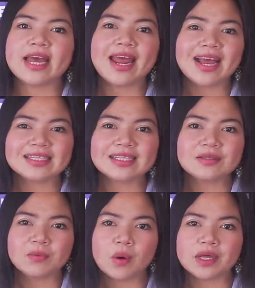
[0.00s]
and
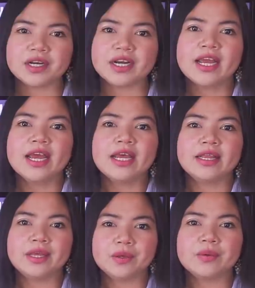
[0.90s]
excess water,
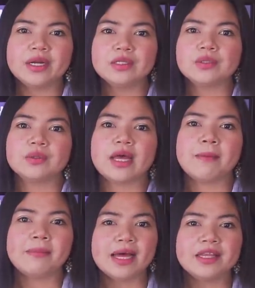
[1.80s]
the urine to the
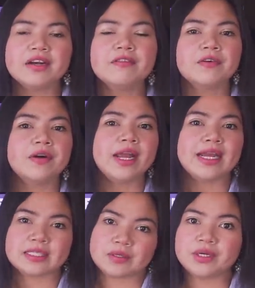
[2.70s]
bladder for
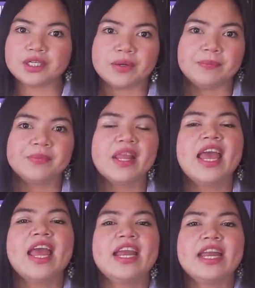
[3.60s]
excretion.
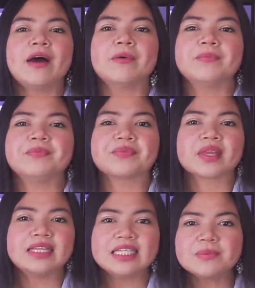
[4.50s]
Now,
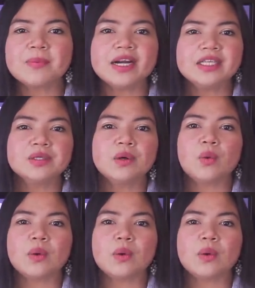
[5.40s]
this part 2